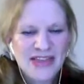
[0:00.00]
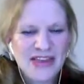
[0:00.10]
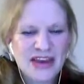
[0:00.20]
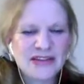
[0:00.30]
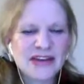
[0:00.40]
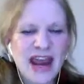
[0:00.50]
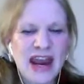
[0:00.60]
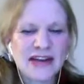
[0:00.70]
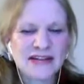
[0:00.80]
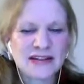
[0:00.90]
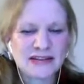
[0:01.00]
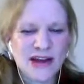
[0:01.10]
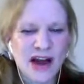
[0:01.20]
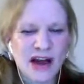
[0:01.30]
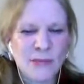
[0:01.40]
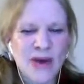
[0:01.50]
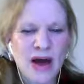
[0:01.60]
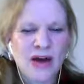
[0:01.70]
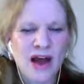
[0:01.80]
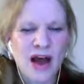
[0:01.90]
these cases
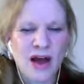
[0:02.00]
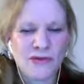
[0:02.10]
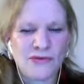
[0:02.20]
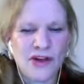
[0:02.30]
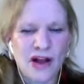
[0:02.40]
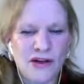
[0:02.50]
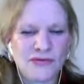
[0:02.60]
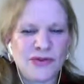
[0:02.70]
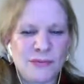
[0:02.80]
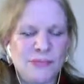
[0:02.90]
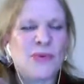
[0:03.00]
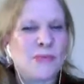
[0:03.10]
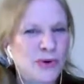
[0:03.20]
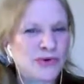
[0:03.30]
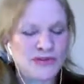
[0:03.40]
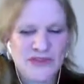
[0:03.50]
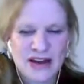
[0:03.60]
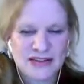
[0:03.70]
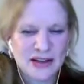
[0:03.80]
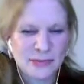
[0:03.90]
about of the birth
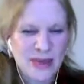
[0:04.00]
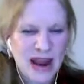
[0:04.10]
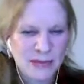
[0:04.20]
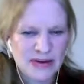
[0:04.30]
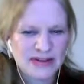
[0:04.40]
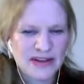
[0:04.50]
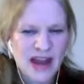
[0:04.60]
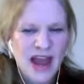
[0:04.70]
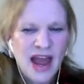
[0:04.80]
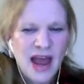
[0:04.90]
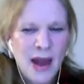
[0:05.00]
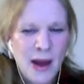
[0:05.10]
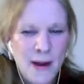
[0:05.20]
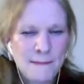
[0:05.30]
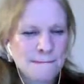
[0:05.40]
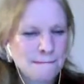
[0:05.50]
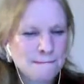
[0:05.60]
defects in the babies, the